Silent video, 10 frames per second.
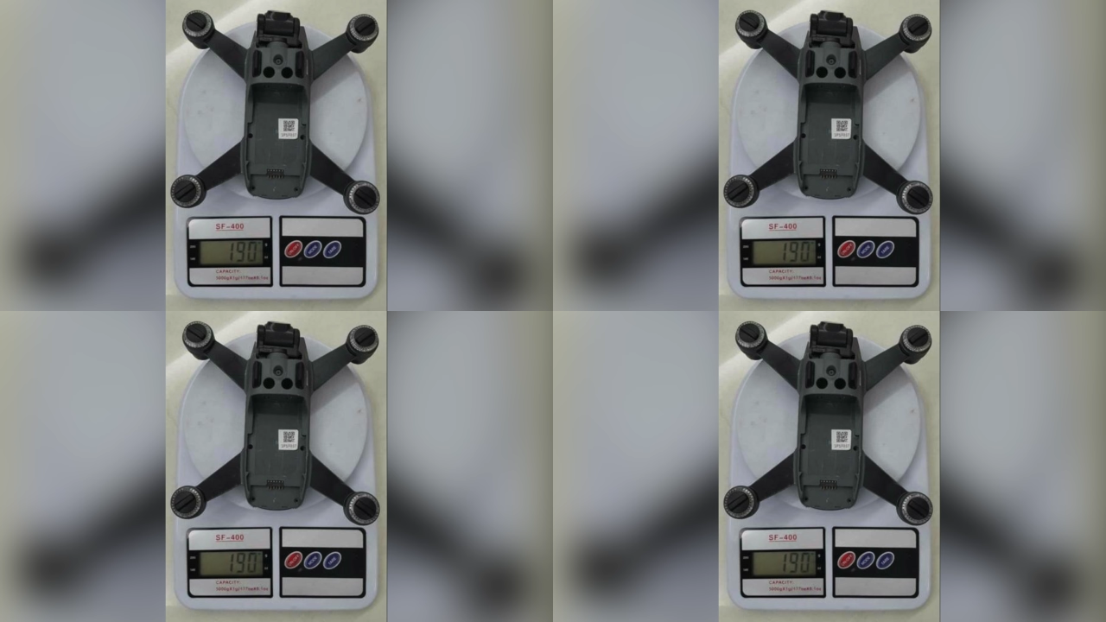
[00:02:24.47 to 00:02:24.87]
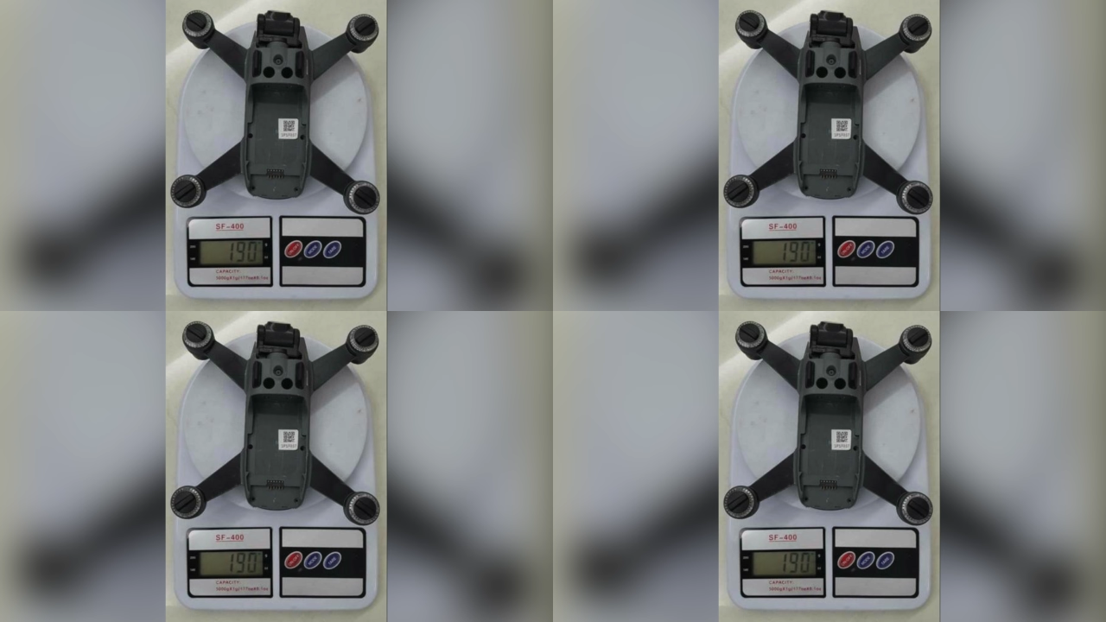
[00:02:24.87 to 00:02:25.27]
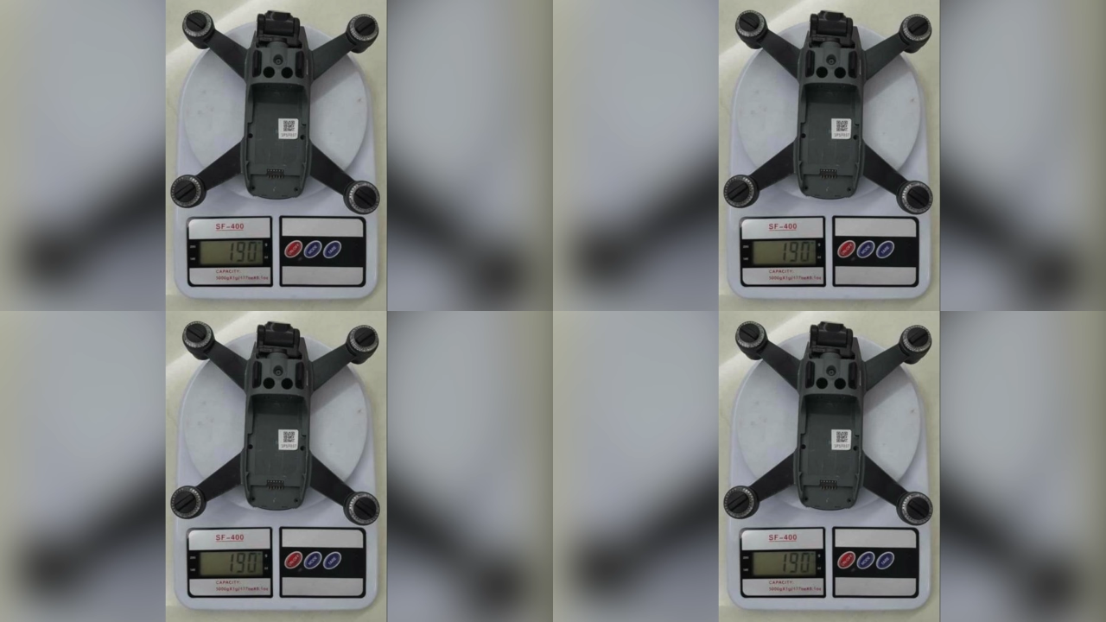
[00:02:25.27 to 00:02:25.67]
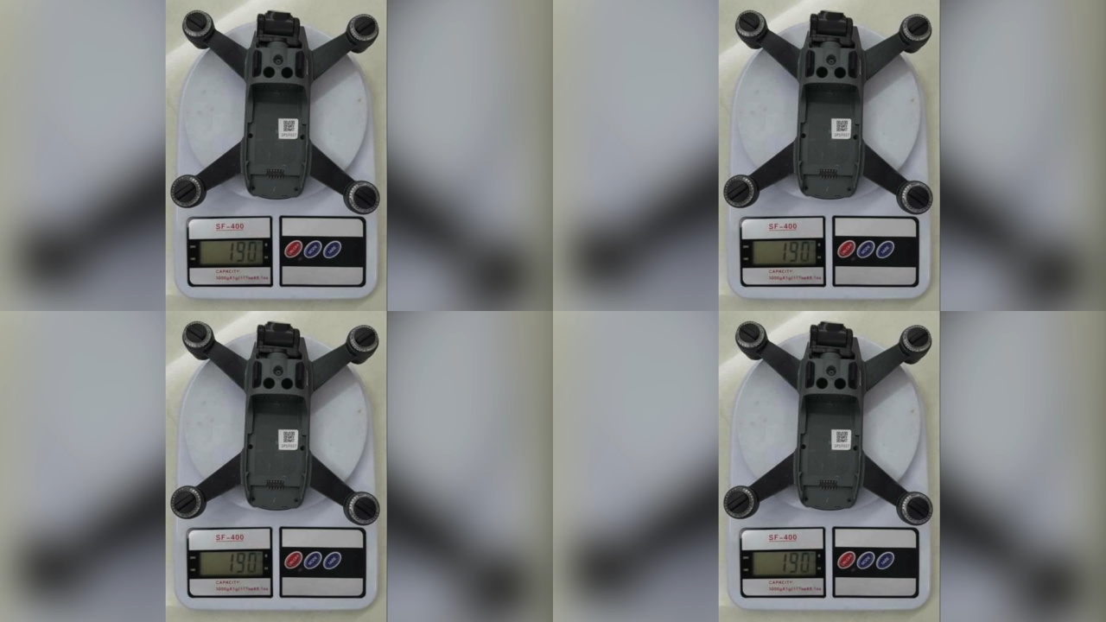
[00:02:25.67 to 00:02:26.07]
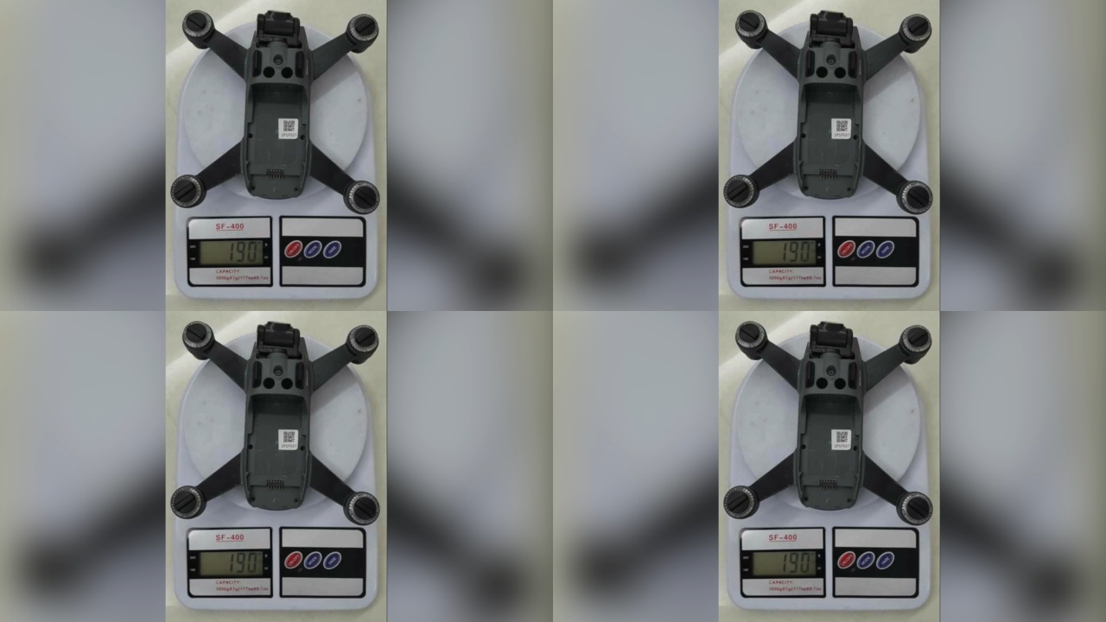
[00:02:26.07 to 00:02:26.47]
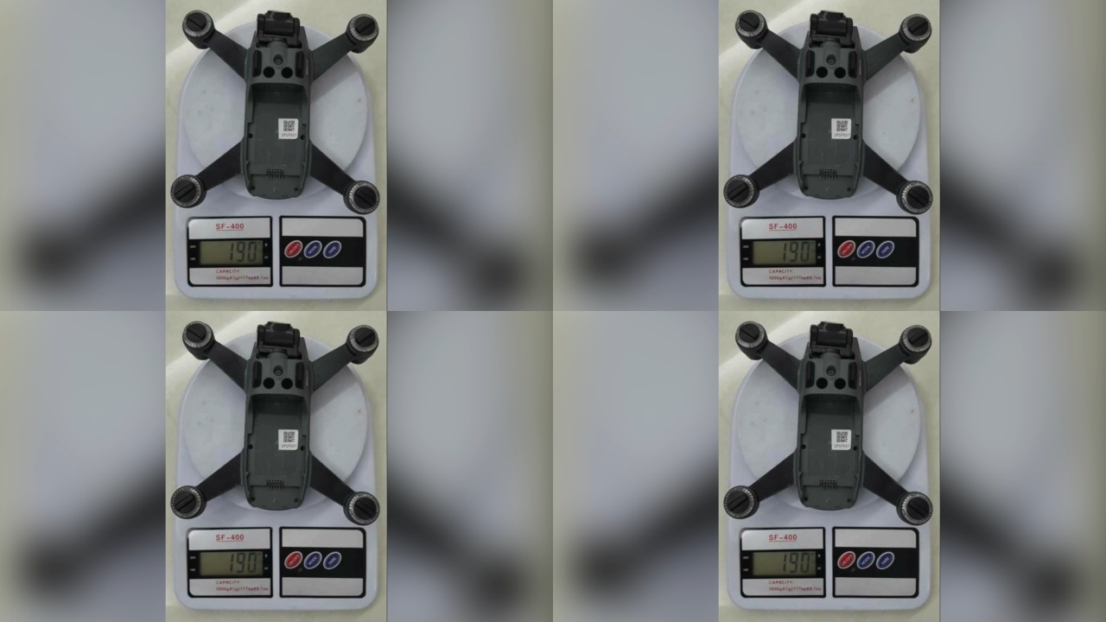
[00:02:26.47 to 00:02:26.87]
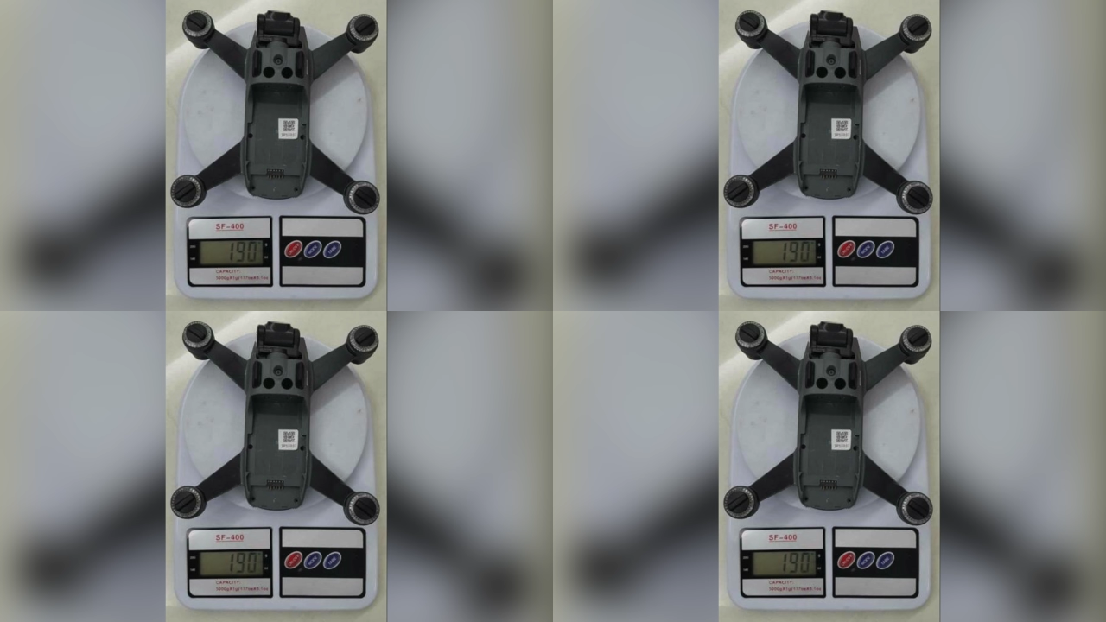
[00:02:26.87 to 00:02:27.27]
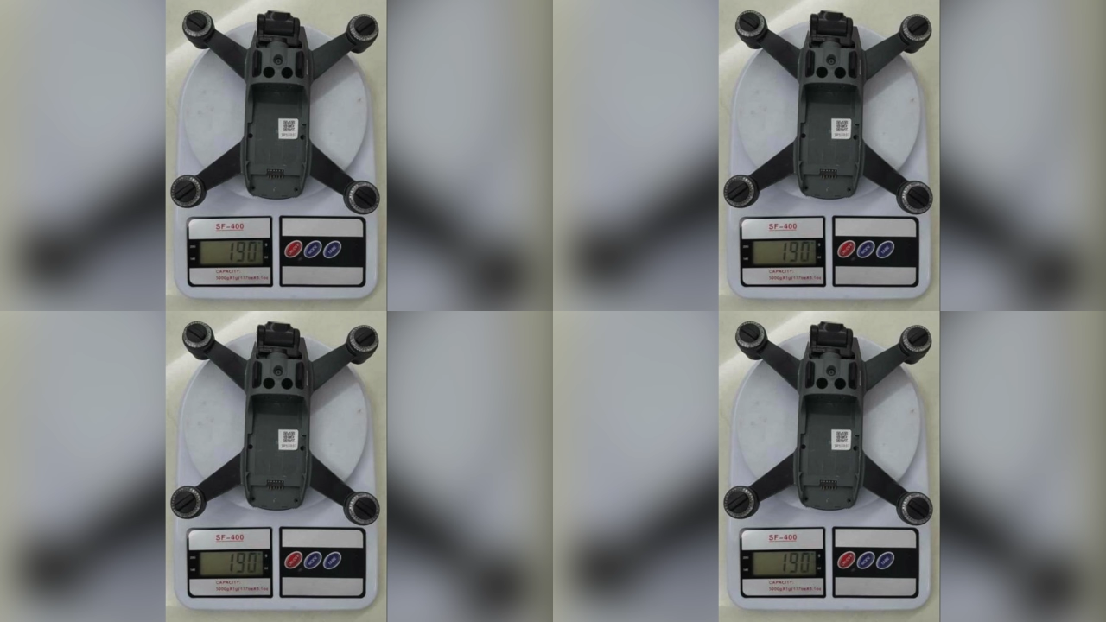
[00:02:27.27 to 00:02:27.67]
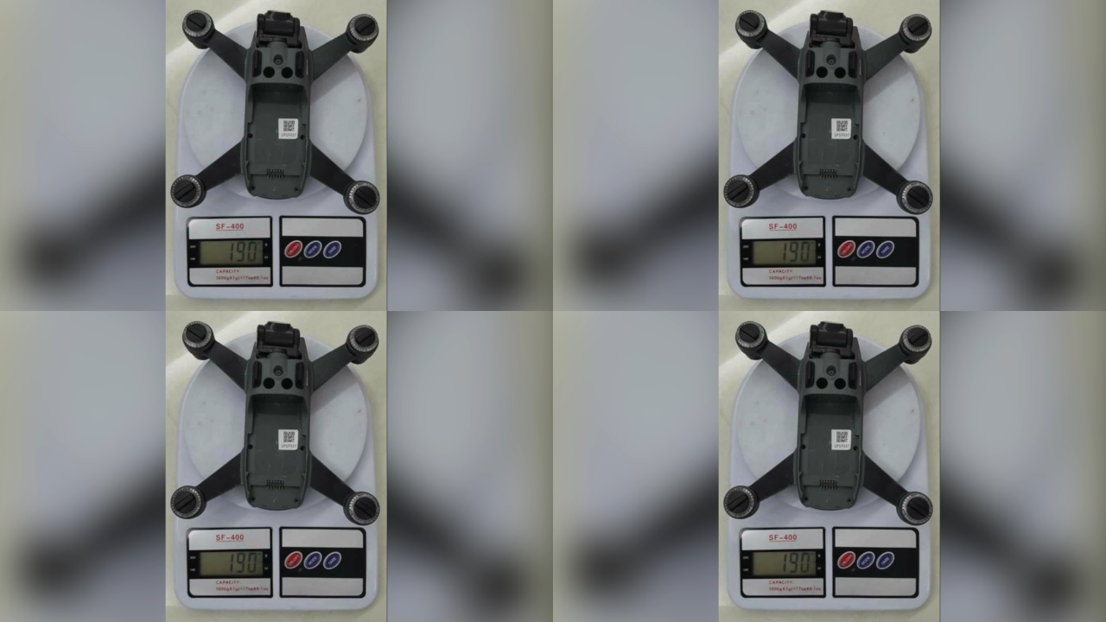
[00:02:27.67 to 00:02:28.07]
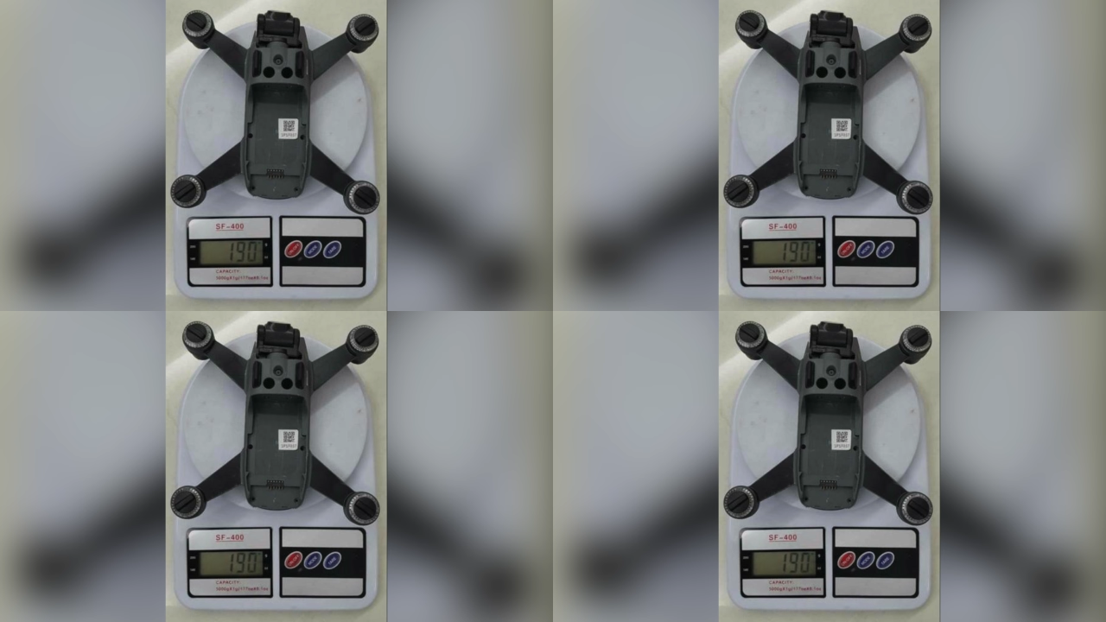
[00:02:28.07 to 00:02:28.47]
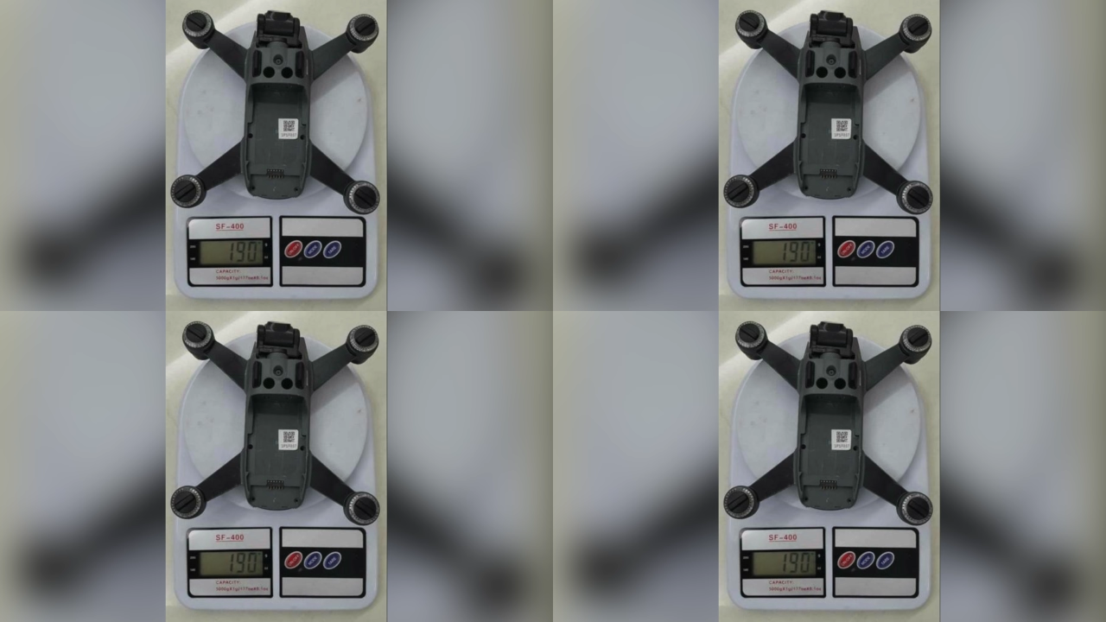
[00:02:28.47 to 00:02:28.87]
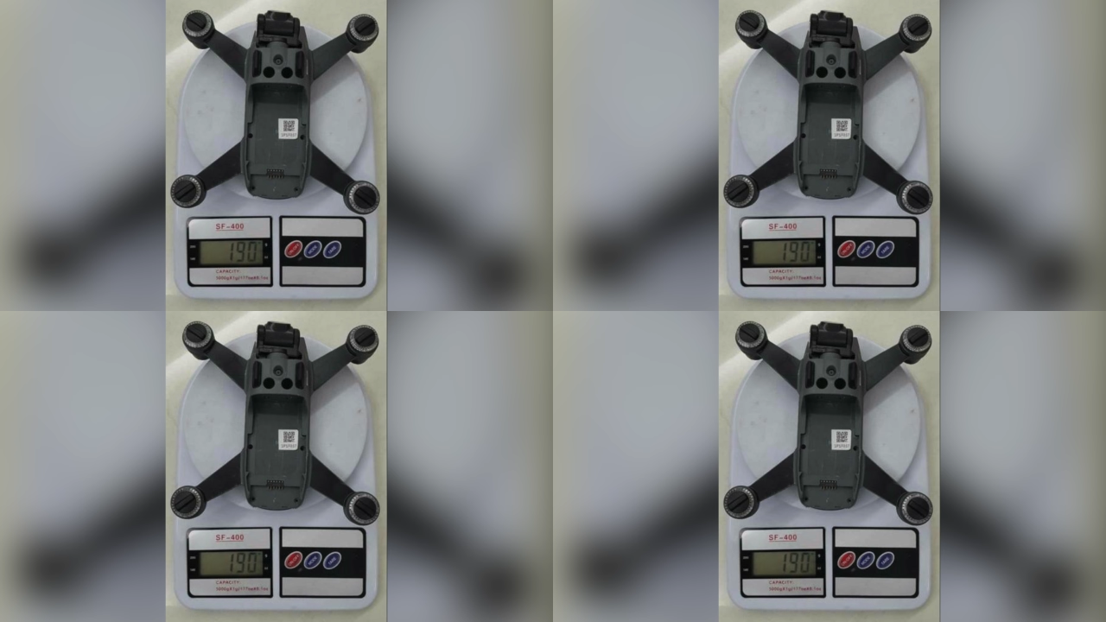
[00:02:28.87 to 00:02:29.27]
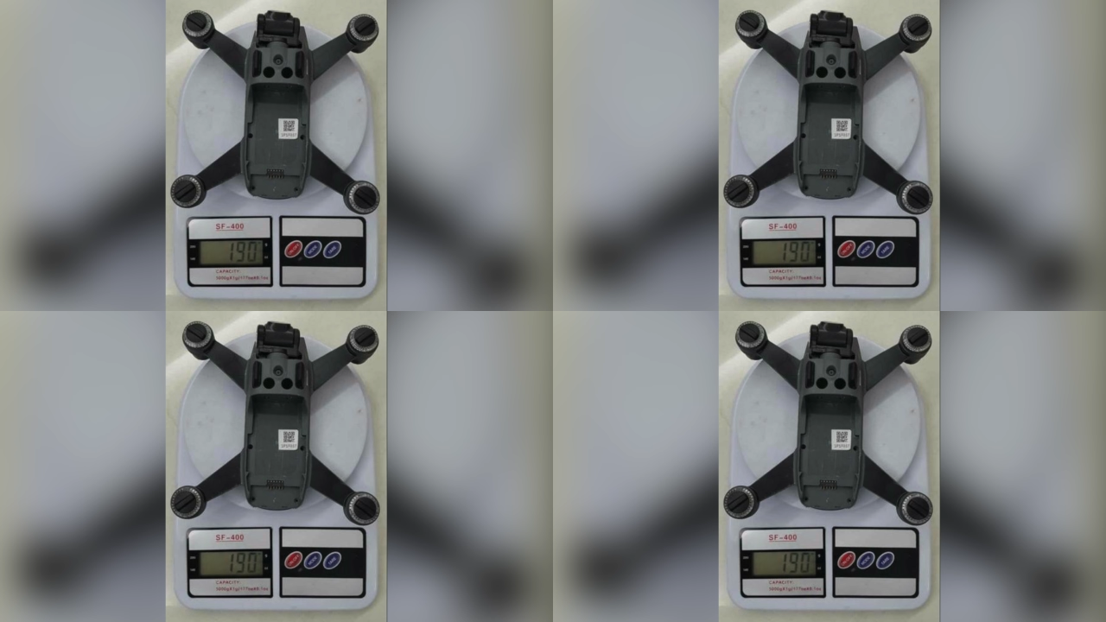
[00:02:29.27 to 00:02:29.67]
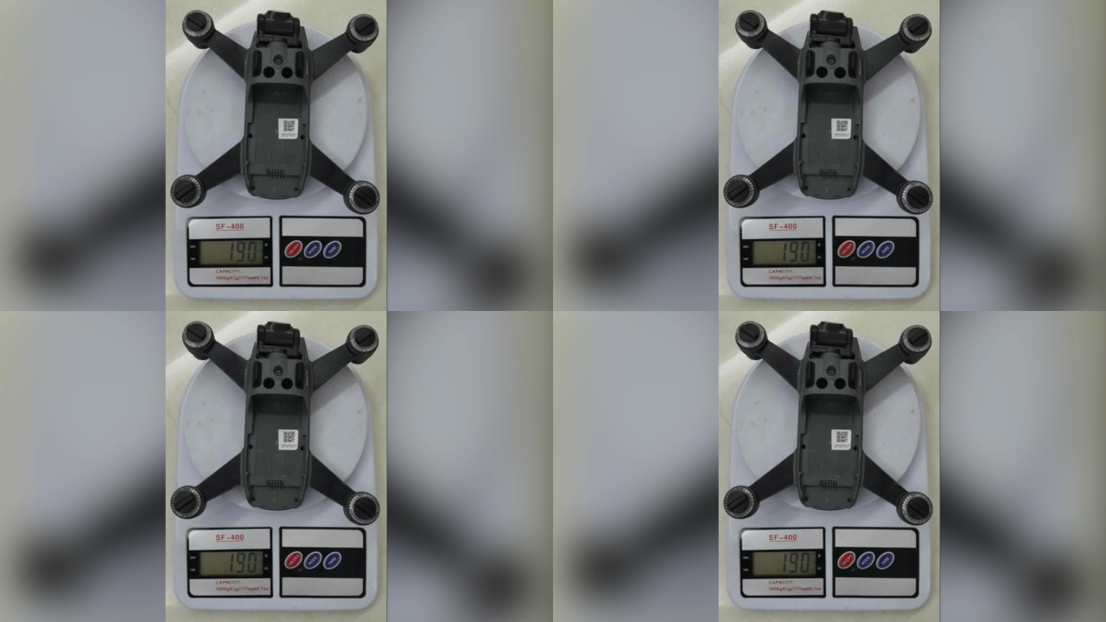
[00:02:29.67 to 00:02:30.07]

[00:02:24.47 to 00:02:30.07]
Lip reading: [unreadable: no face in view]